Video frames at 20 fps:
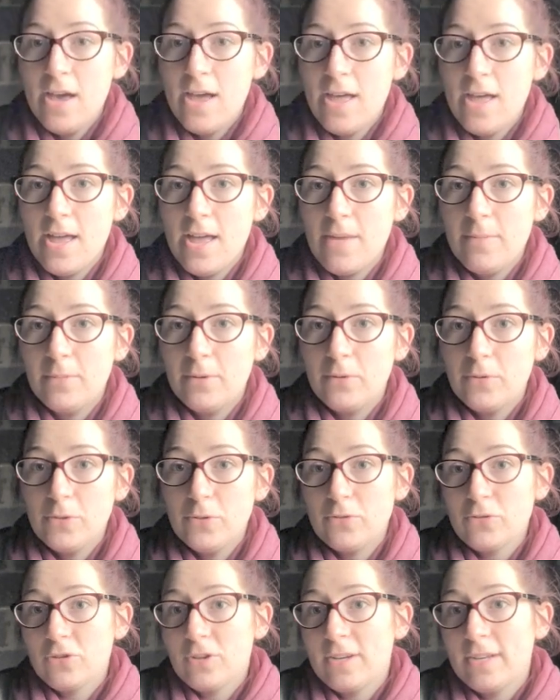or
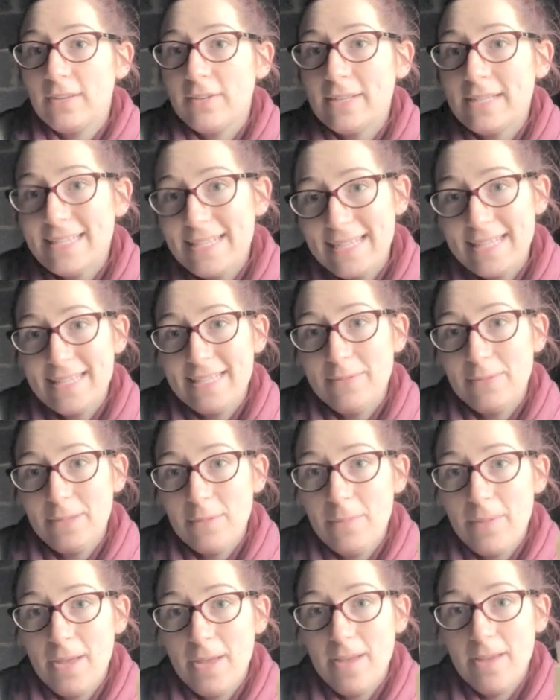you're trying to assist with
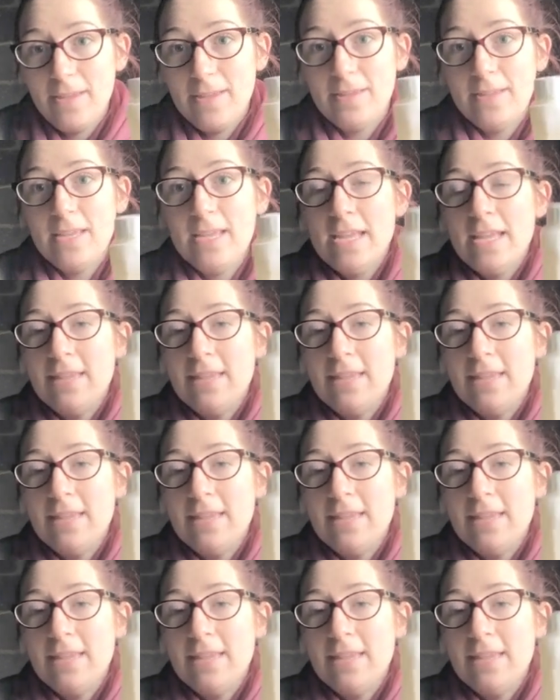the birth.